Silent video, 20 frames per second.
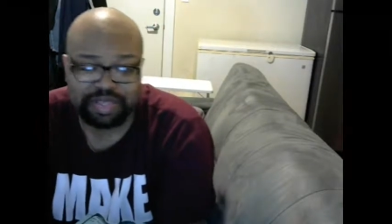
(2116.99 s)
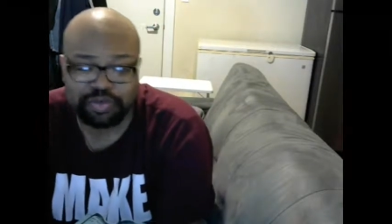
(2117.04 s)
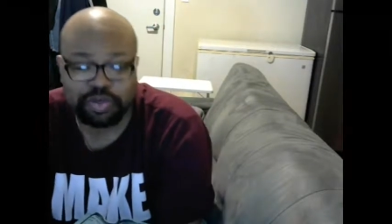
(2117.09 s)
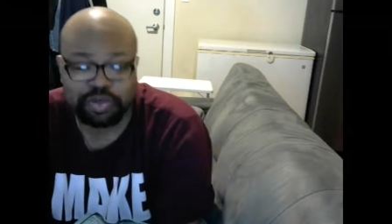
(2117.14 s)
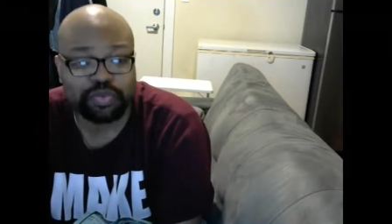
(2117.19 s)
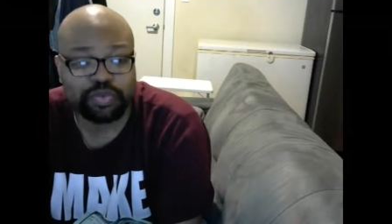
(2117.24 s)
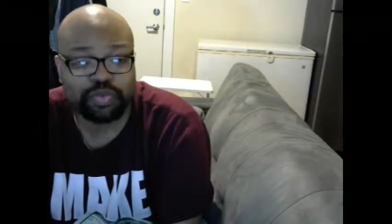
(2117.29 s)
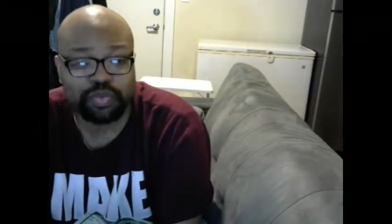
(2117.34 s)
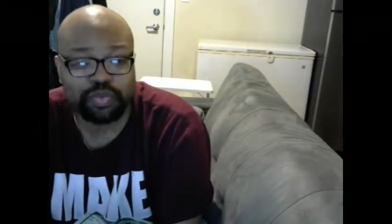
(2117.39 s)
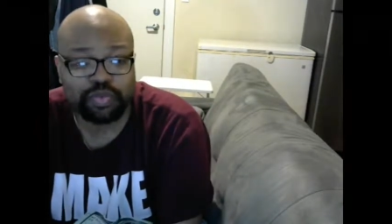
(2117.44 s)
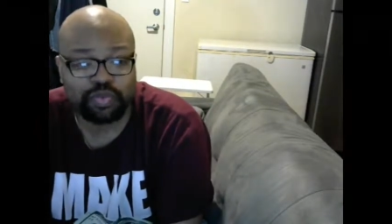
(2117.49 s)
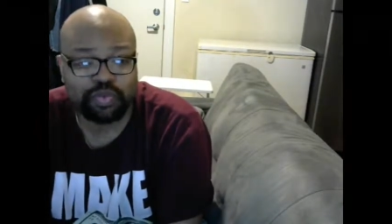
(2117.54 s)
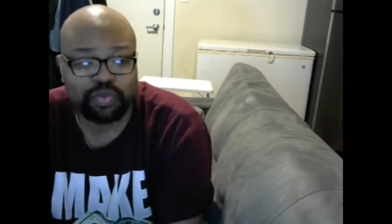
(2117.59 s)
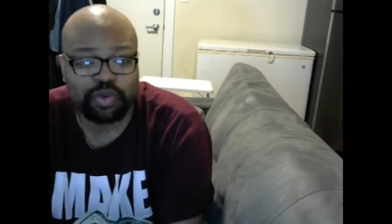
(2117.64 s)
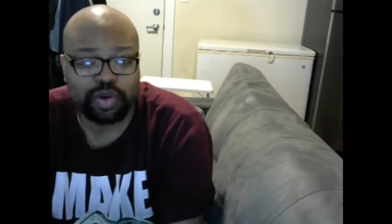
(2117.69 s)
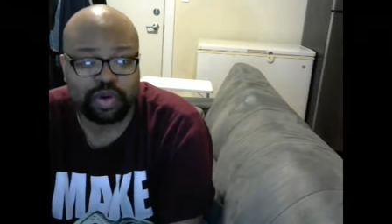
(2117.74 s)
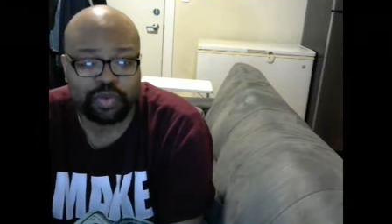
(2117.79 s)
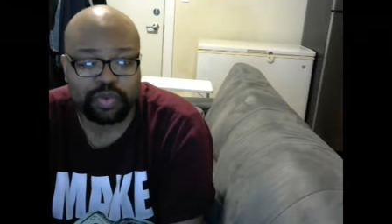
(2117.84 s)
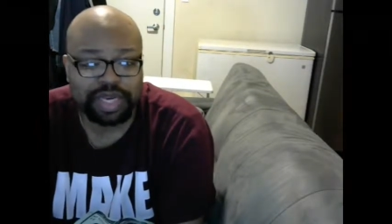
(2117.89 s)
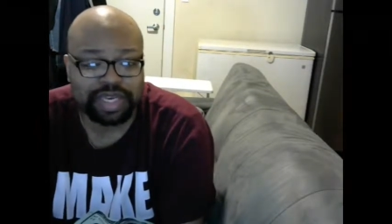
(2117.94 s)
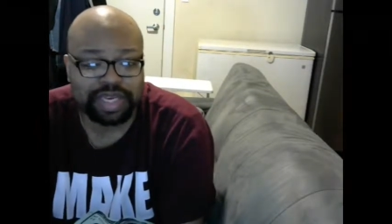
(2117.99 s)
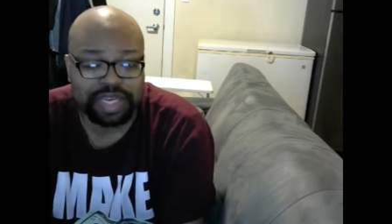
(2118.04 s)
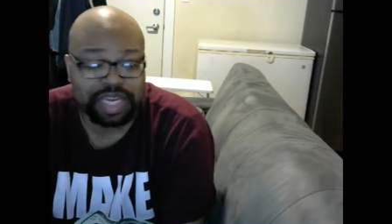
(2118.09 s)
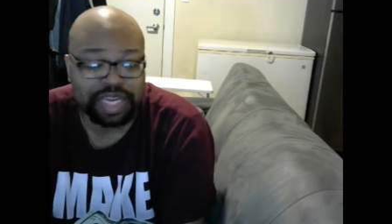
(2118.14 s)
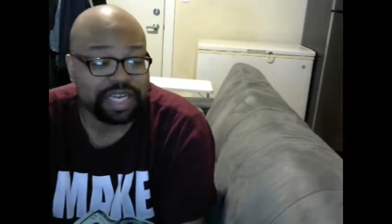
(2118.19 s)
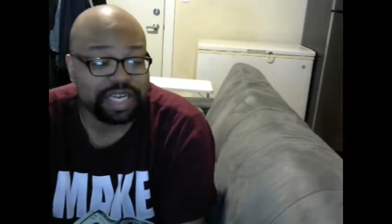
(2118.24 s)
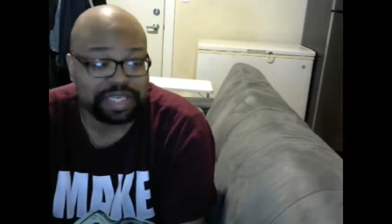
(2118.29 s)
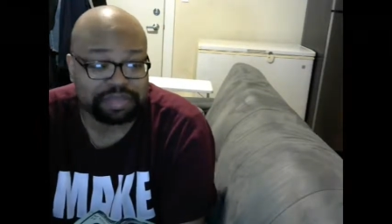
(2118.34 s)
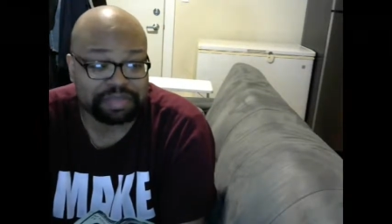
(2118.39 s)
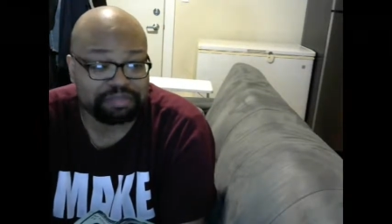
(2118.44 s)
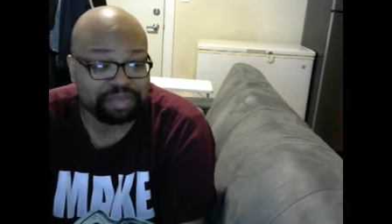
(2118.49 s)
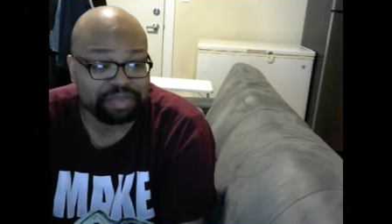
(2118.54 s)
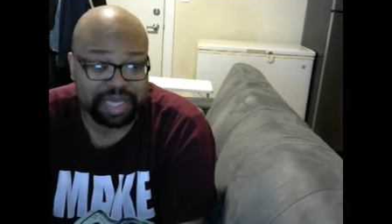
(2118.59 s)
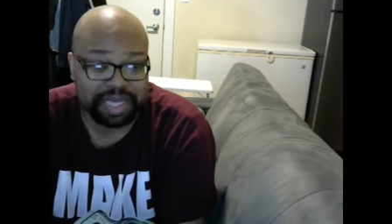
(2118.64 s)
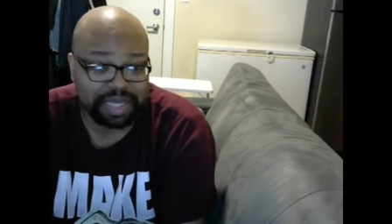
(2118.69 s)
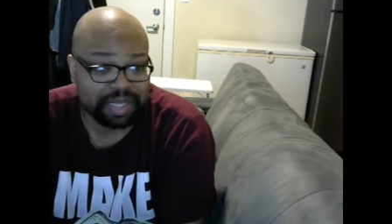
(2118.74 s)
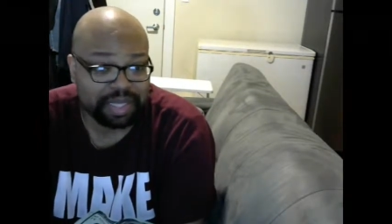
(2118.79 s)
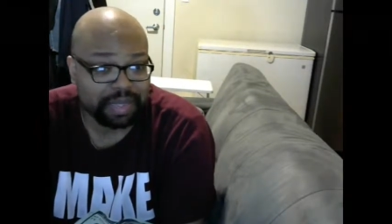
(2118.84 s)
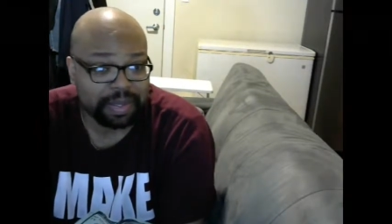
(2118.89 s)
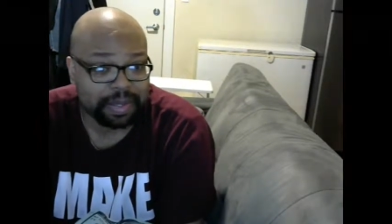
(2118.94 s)
what what what needed to
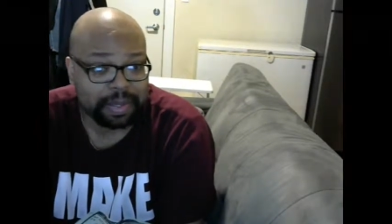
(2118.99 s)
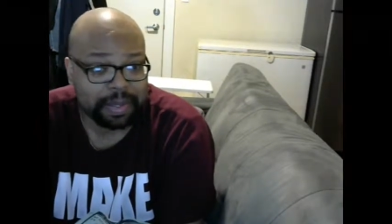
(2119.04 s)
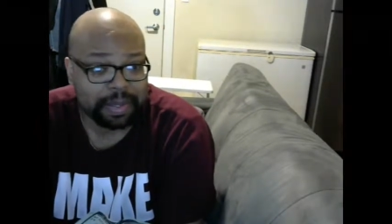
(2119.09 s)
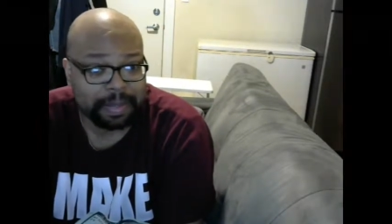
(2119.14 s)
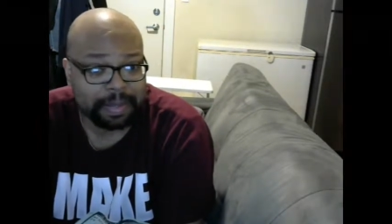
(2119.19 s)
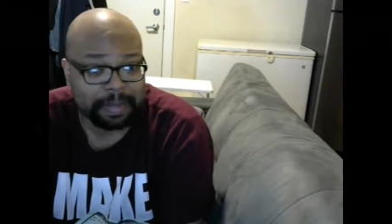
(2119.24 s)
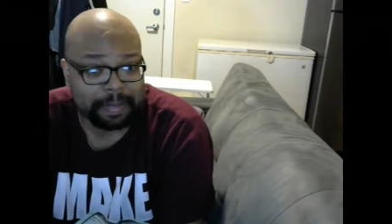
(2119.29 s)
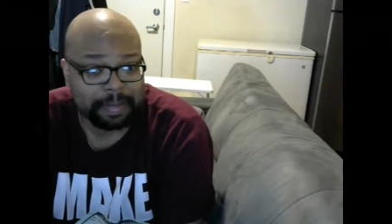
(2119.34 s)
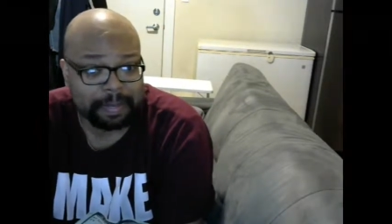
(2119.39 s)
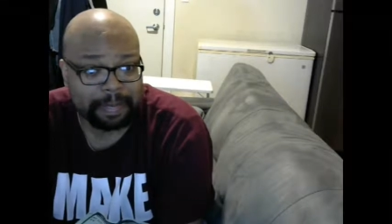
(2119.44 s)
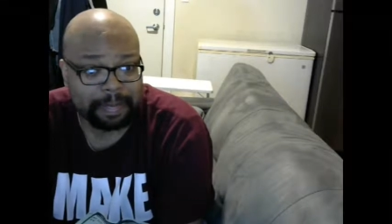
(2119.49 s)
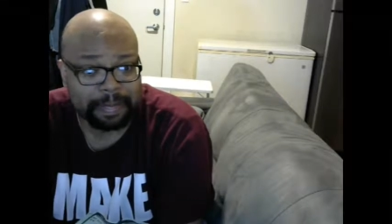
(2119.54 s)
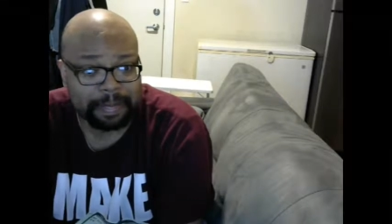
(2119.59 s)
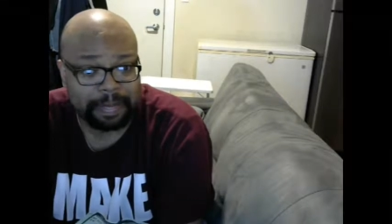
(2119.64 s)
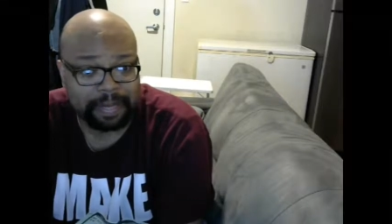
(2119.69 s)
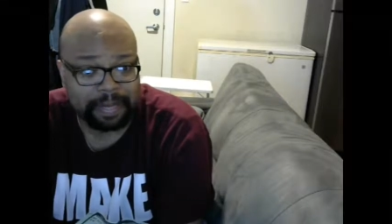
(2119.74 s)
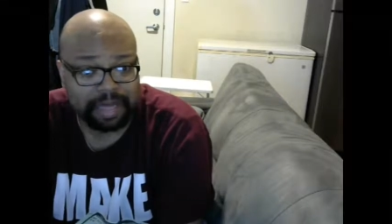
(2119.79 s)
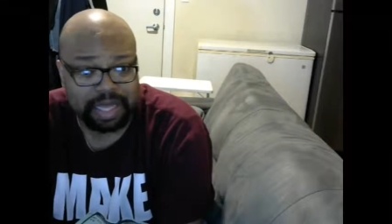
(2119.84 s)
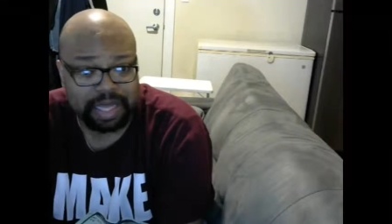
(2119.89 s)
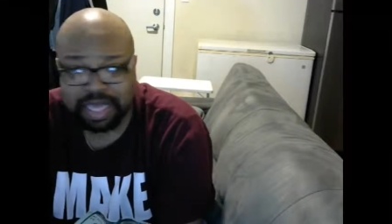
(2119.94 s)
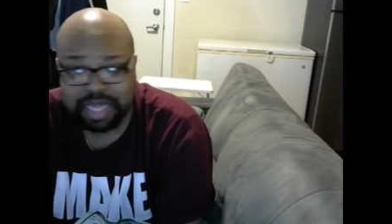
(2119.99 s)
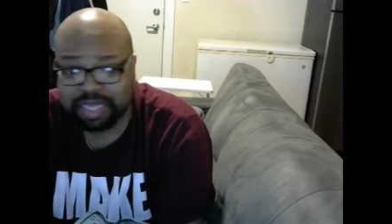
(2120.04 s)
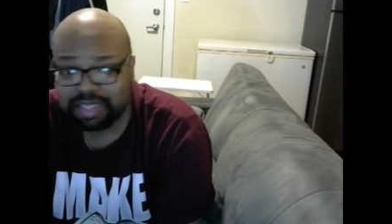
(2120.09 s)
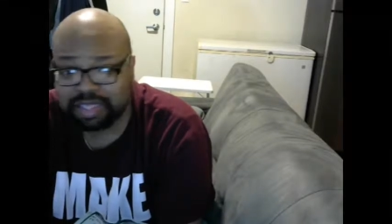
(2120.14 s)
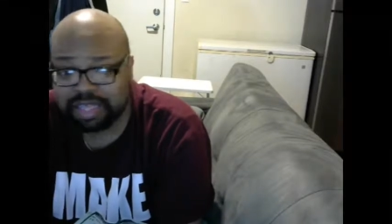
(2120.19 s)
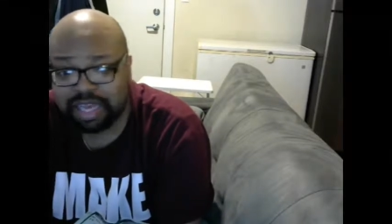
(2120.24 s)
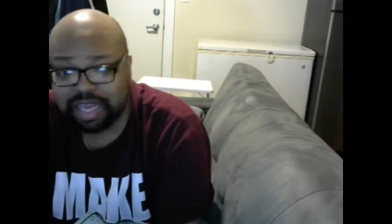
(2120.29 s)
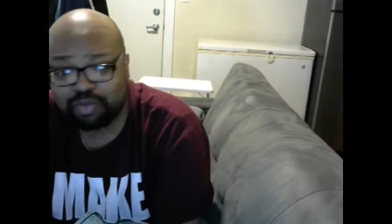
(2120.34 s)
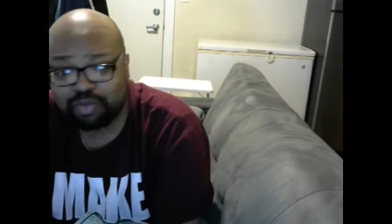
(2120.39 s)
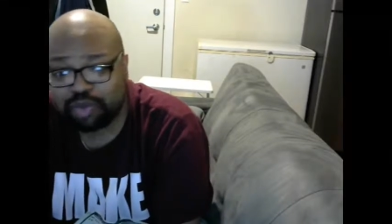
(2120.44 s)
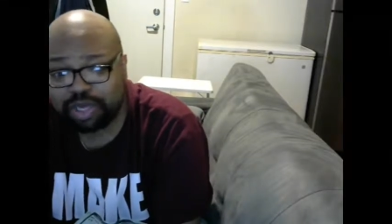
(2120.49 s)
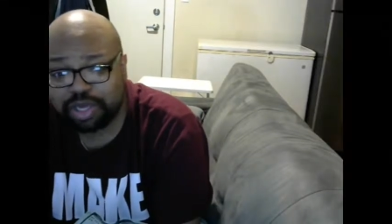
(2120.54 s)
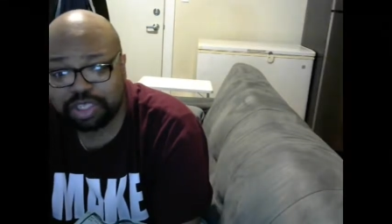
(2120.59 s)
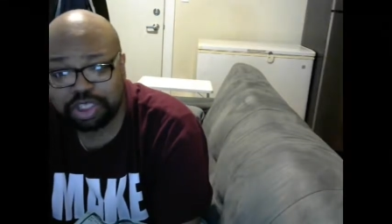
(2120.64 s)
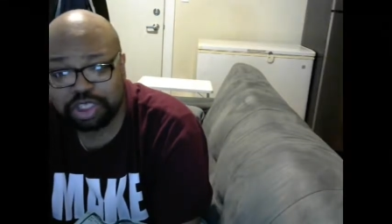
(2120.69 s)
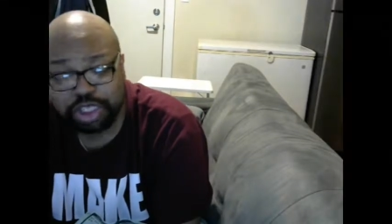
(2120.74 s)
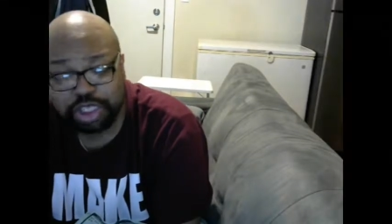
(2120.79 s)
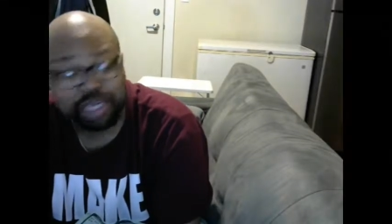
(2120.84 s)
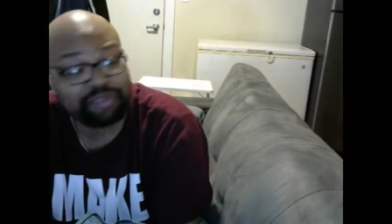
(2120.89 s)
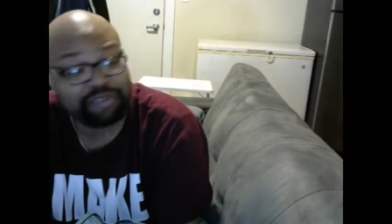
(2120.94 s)
be, and that's not what
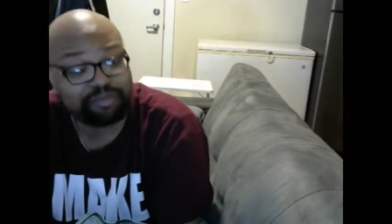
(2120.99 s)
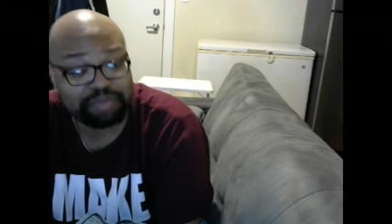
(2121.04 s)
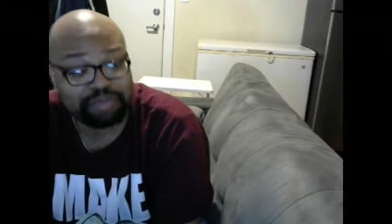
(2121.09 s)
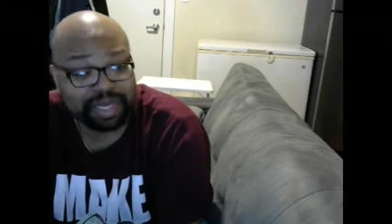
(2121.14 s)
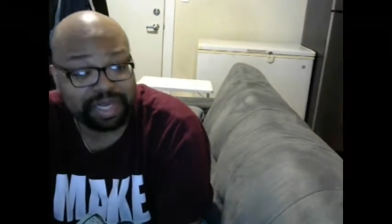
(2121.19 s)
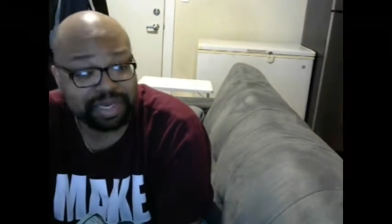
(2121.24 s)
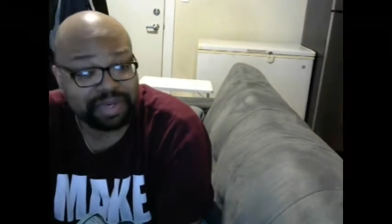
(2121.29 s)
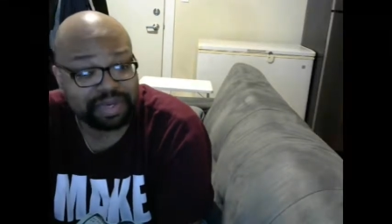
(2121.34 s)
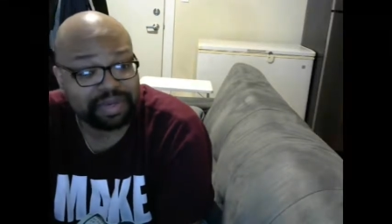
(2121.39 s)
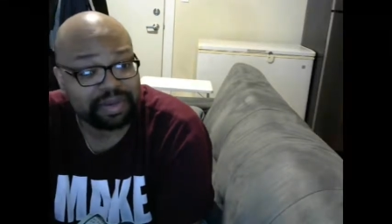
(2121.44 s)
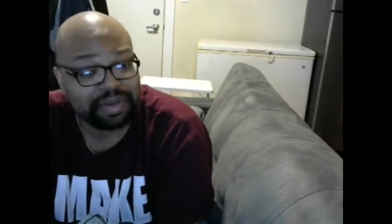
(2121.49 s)
should have been.